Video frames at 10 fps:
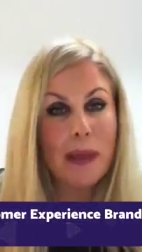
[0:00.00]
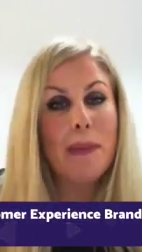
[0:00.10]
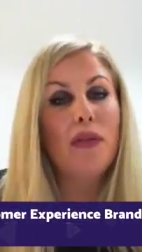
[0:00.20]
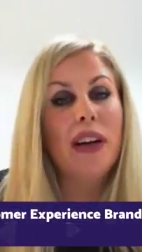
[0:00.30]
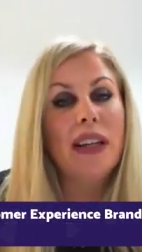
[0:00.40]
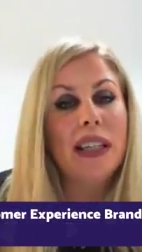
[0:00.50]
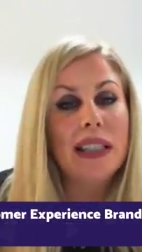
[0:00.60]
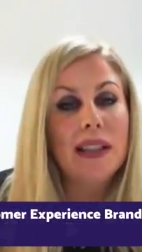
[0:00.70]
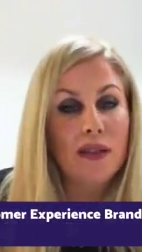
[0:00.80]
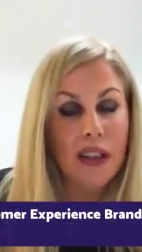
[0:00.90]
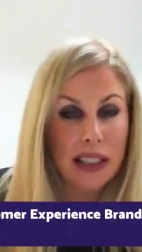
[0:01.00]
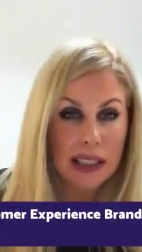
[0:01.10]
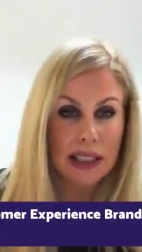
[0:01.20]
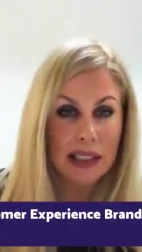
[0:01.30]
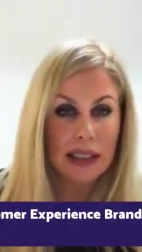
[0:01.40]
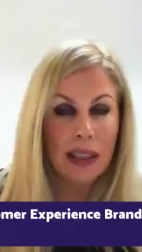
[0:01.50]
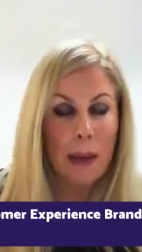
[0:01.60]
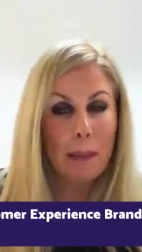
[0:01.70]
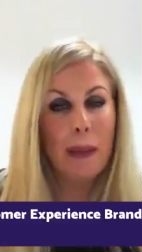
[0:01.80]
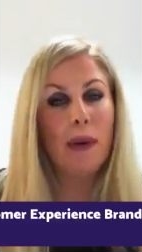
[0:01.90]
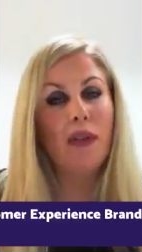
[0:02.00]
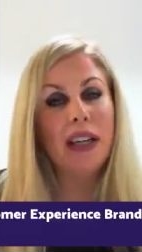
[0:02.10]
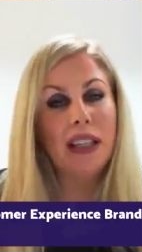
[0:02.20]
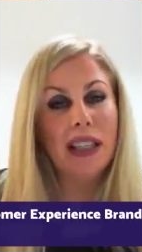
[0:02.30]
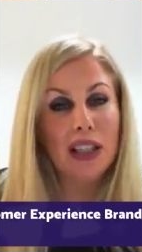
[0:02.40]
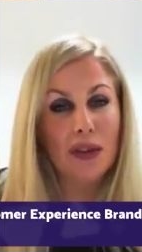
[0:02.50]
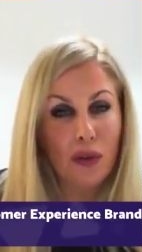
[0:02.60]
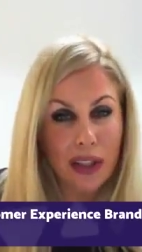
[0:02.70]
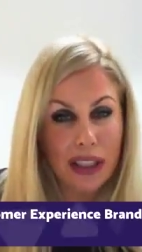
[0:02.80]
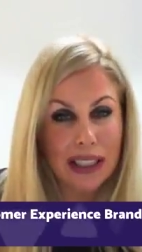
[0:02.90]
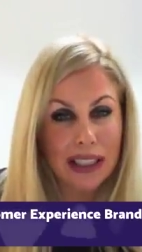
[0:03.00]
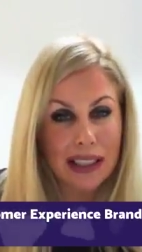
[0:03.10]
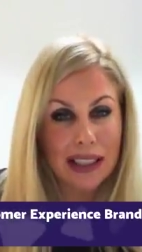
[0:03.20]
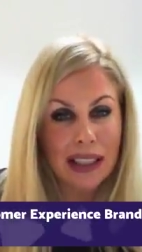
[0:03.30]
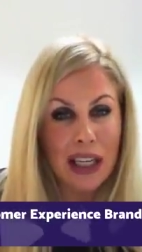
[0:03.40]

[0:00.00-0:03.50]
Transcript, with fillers: people recognize faces, people recognize voices.